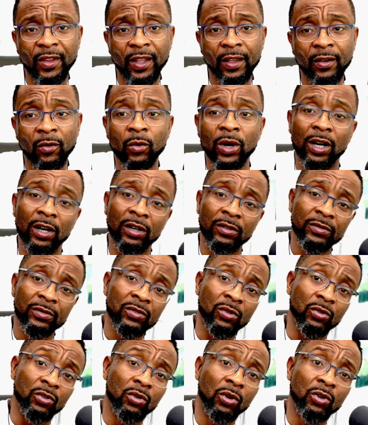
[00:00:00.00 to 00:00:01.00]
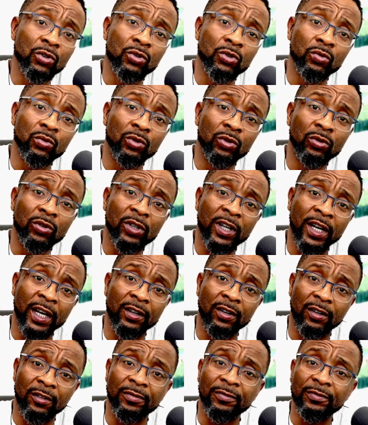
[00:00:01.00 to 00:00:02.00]
Well, to those who kind
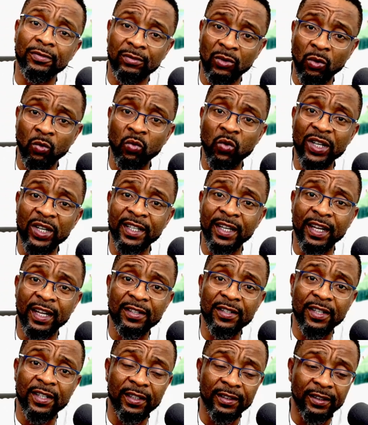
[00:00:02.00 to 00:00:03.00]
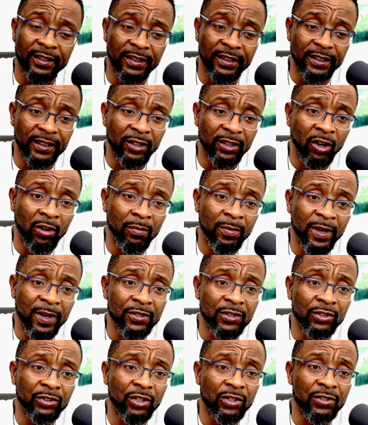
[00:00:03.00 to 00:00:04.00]
of witnessed the
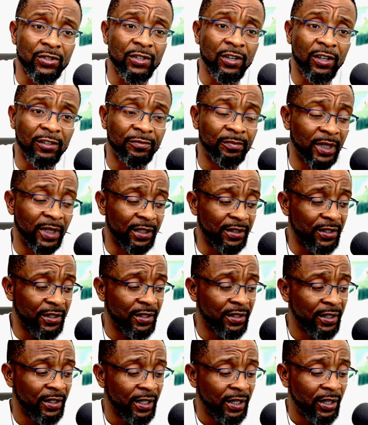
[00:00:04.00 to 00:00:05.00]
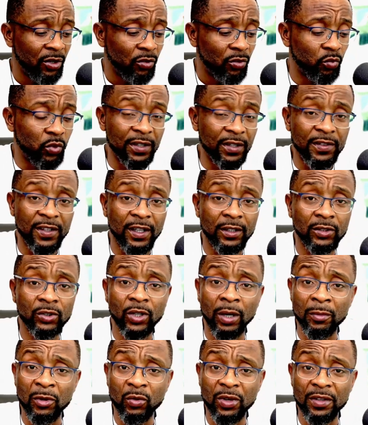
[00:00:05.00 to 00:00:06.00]
Obasanjo's government
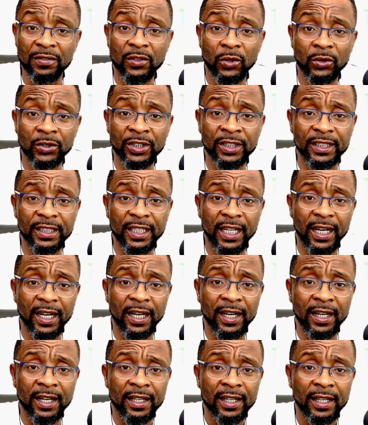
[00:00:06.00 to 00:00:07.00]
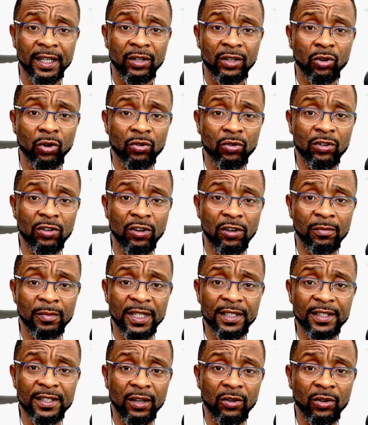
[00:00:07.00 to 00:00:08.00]
withholding their local
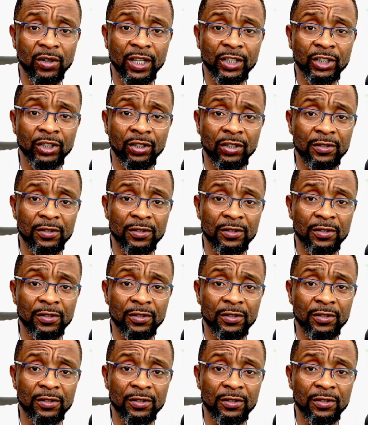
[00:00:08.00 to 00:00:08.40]
government allocations